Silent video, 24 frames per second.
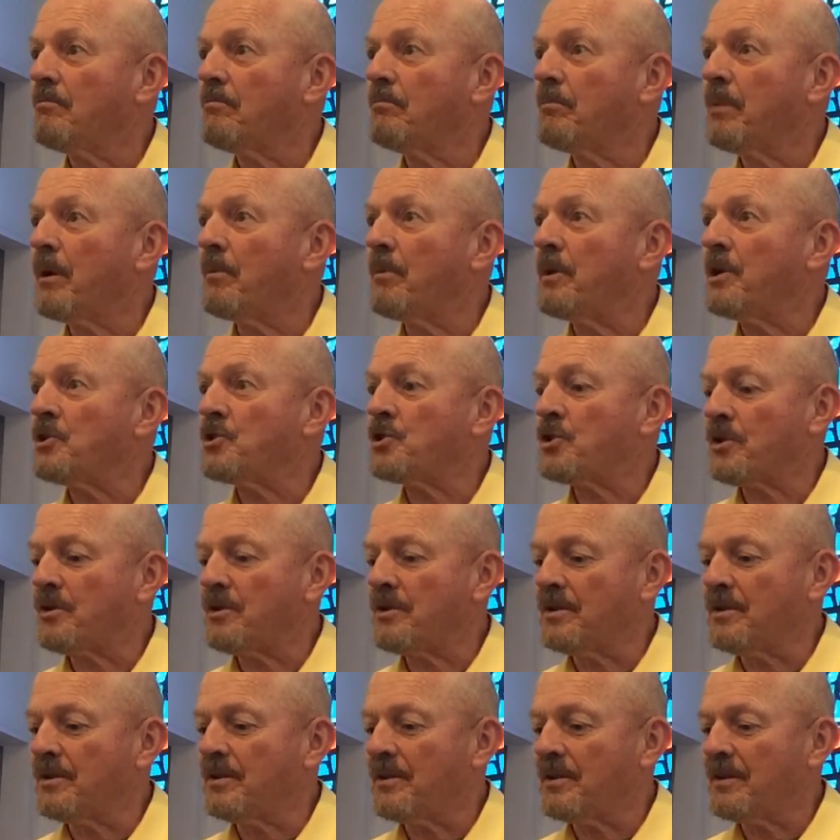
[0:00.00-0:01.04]
but we
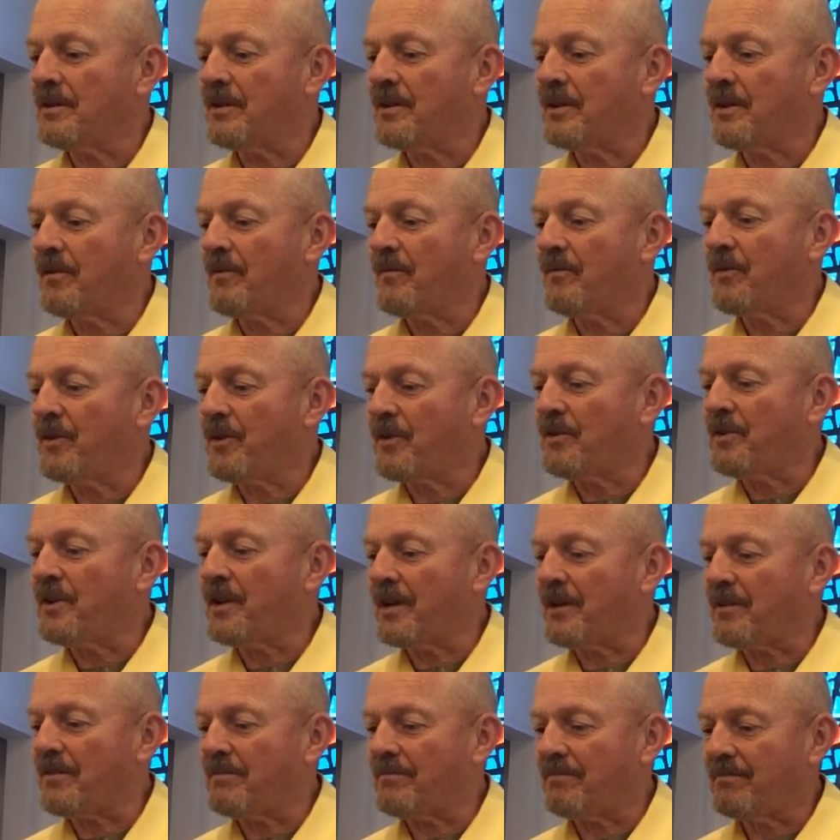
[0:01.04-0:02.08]
shouldn't fear
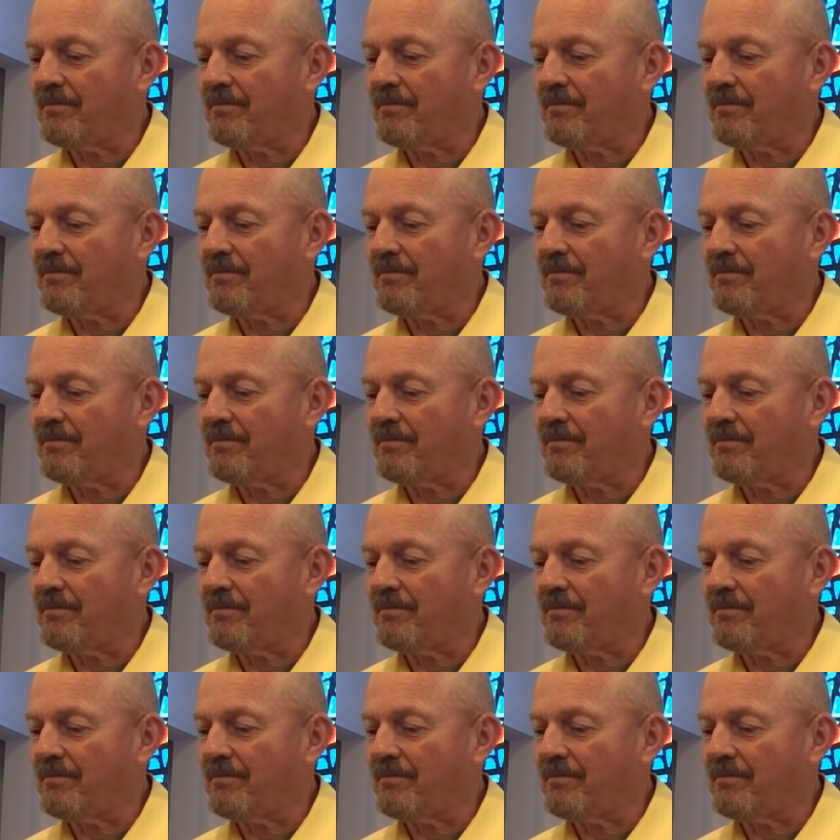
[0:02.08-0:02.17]
death.